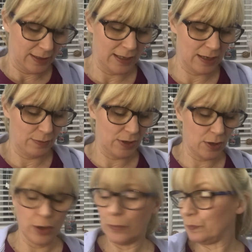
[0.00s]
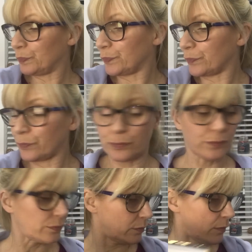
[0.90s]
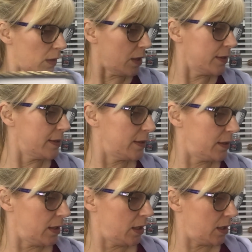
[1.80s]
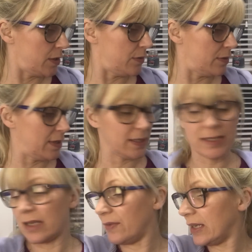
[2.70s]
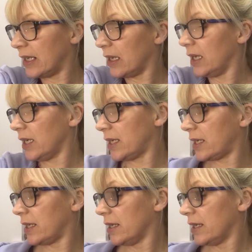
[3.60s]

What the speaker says: Here we go. So let's have a little look.